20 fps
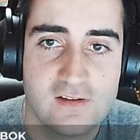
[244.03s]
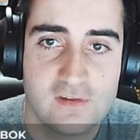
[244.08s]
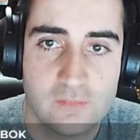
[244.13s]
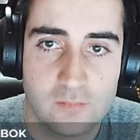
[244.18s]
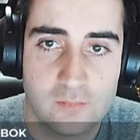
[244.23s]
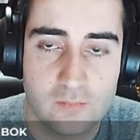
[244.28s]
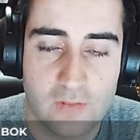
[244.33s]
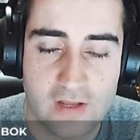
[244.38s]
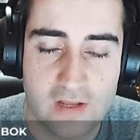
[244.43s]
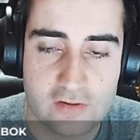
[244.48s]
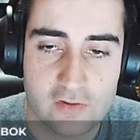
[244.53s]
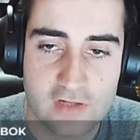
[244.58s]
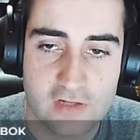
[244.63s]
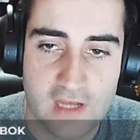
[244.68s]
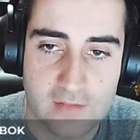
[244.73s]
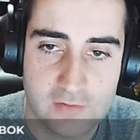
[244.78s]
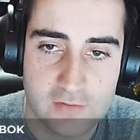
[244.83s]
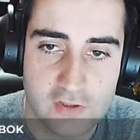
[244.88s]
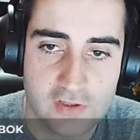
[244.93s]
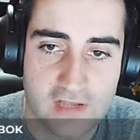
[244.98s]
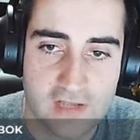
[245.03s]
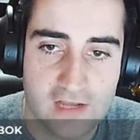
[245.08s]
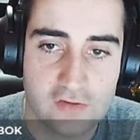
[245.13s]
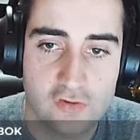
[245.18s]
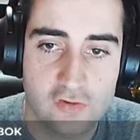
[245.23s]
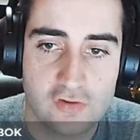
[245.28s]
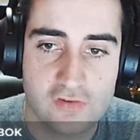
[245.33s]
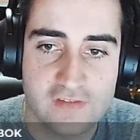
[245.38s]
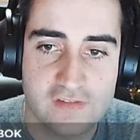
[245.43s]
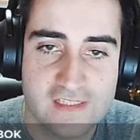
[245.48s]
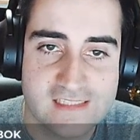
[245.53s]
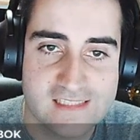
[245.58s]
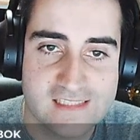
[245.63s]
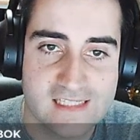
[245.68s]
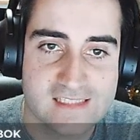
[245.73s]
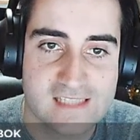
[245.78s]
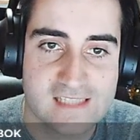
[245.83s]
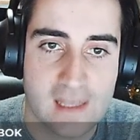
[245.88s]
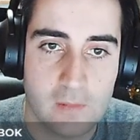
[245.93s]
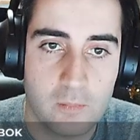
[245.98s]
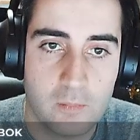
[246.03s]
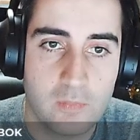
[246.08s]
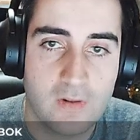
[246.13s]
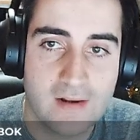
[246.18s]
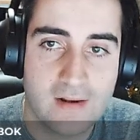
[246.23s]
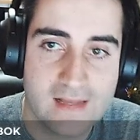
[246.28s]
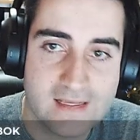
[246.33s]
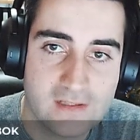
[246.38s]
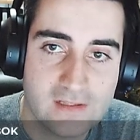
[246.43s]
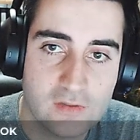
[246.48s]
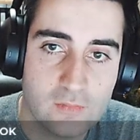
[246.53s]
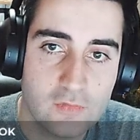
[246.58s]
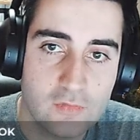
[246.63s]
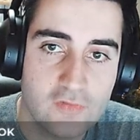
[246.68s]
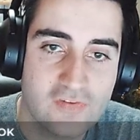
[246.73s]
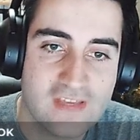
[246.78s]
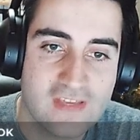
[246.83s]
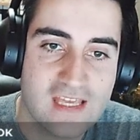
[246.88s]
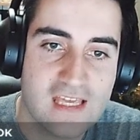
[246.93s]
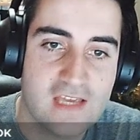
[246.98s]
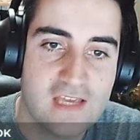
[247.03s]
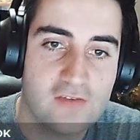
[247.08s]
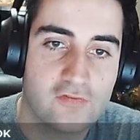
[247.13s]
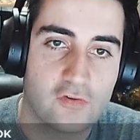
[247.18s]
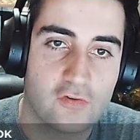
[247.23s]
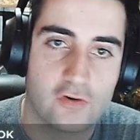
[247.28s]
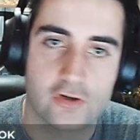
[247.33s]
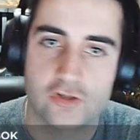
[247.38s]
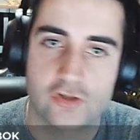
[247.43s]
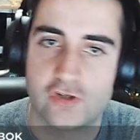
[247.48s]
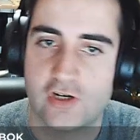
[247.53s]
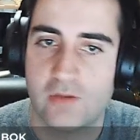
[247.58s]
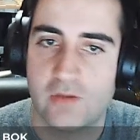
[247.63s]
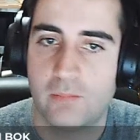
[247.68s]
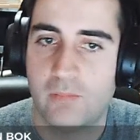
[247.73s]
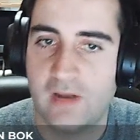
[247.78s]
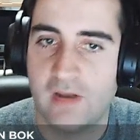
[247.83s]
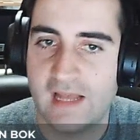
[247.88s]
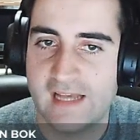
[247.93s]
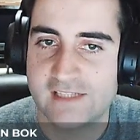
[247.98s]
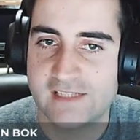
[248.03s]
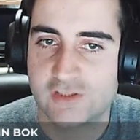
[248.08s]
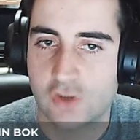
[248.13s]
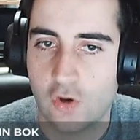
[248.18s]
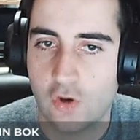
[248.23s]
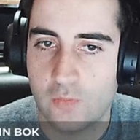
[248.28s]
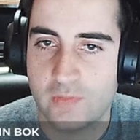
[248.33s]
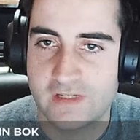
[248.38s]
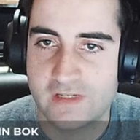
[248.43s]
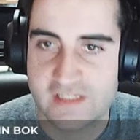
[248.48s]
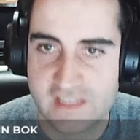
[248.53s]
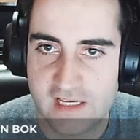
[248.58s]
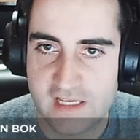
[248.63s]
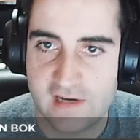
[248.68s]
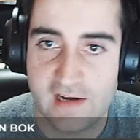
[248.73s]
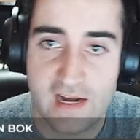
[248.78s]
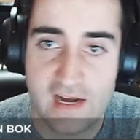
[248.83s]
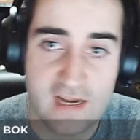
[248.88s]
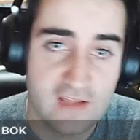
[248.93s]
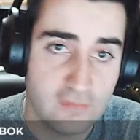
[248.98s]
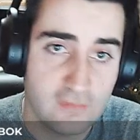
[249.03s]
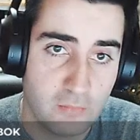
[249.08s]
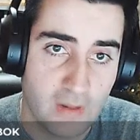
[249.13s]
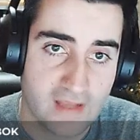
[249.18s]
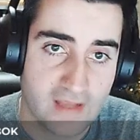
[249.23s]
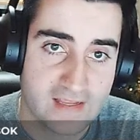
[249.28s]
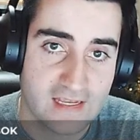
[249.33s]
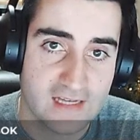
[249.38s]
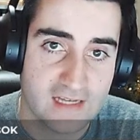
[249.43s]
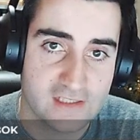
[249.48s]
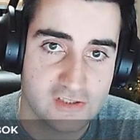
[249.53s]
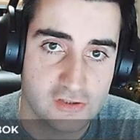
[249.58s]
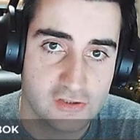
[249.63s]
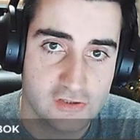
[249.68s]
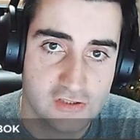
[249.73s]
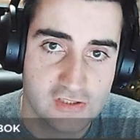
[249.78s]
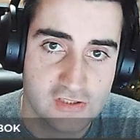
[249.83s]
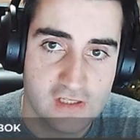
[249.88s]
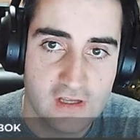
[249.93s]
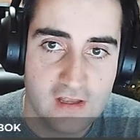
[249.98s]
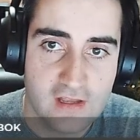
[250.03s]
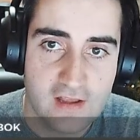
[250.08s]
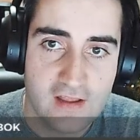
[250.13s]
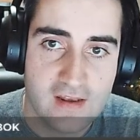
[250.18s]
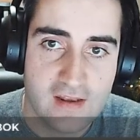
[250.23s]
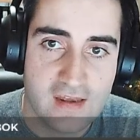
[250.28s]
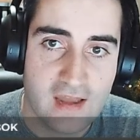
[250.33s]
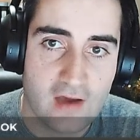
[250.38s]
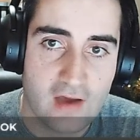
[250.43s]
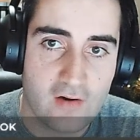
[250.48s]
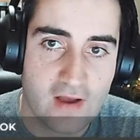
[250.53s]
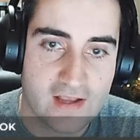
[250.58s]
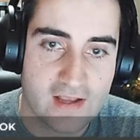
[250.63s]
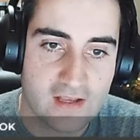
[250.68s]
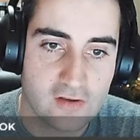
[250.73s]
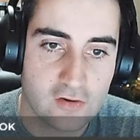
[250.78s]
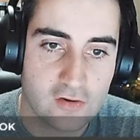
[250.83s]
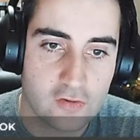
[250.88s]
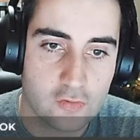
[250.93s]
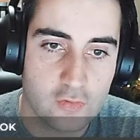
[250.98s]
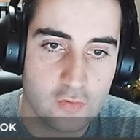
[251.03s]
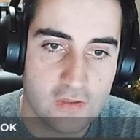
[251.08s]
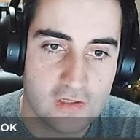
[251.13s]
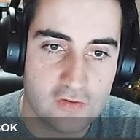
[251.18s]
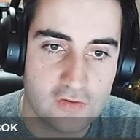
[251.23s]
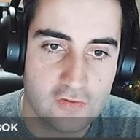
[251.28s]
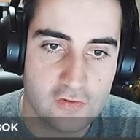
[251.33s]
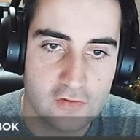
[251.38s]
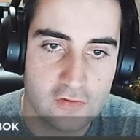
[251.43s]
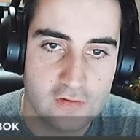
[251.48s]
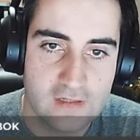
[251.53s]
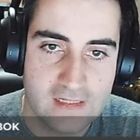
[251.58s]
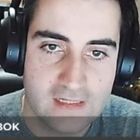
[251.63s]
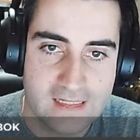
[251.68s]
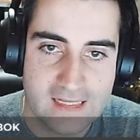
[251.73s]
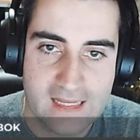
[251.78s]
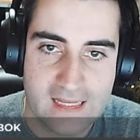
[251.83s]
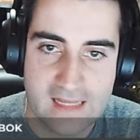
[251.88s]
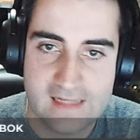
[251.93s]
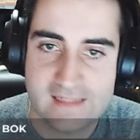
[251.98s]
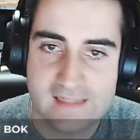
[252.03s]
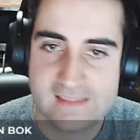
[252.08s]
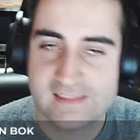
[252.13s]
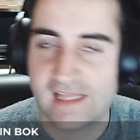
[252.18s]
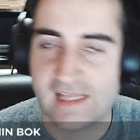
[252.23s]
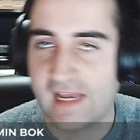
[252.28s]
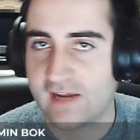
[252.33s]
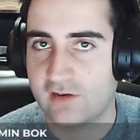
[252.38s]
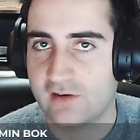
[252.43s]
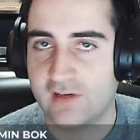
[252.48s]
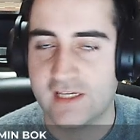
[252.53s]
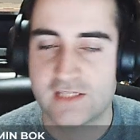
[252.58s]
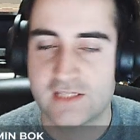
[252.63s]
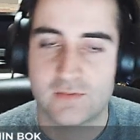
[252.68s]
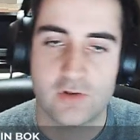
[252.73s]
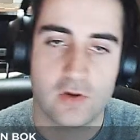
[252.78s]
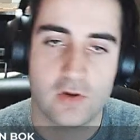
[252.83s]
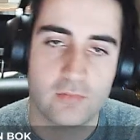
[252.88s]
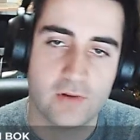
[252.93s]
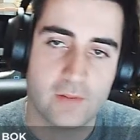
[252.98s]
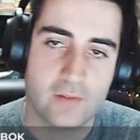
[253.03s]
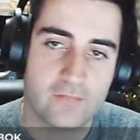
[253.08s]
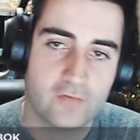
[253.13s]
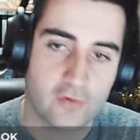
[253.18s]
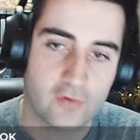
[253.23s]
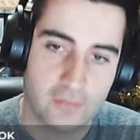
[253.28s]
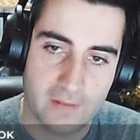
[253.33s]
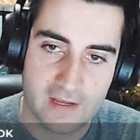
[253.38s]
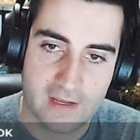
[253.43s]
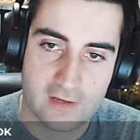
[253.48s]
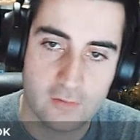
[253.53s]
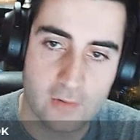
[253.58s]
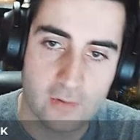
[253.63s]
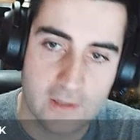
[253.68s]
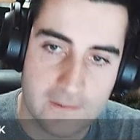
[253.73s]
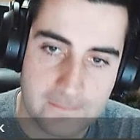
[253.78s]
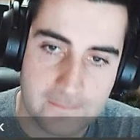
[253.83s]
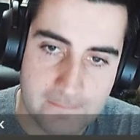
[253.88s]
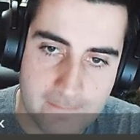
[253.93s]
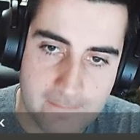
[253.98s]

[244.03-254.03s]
Black recaptured, I took on d6 and played the move e4, trying to blast open a center. And if black castles, now I can go queen e2, and this diagonal has been opened up for my queen.